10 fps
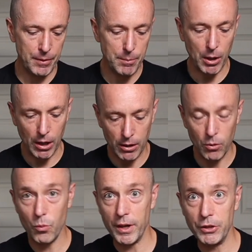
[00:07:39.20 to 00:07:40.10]
But
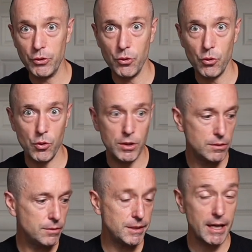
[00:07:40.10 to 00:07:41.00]
when you're
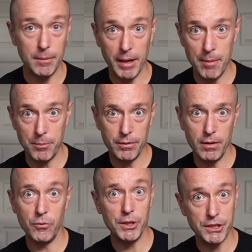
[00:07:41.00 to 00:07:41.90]
setting up camp,
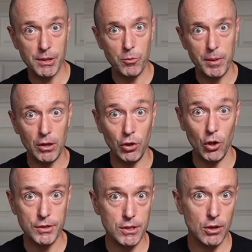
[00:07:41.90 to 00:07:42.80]
of which there will be a
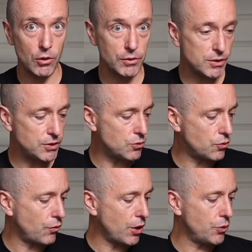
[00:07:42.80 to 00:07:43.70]
lot on
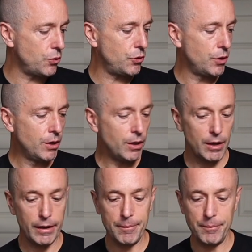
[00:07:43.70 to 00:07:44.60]
Silk Road,
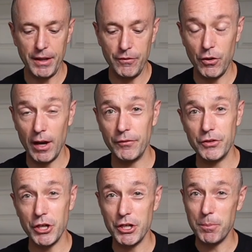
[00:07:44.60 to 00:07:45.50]
if you have to
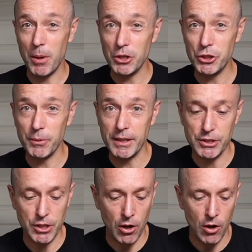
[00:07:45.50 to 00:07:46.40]
change a puncture when it's
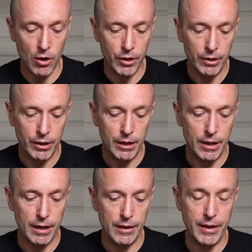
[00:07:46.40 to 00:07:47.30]
dark,
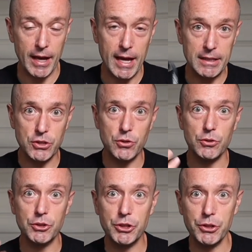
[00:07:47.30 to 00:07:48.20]
then a head
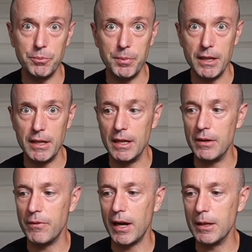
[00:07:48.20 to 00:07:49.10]
torch can be
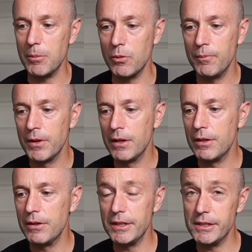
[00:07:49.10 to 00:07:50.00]
invaluable.
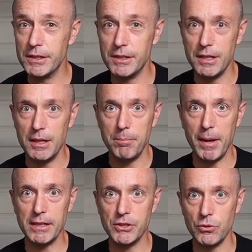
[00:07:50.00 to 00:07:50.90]
This is the
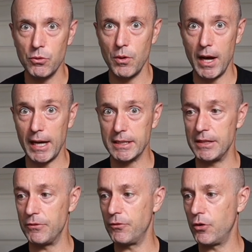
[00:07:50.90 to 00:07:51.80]
Petzl
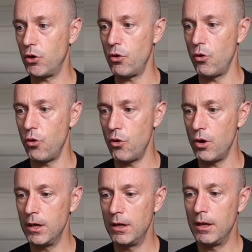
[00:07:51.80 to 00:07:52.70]
Active Core.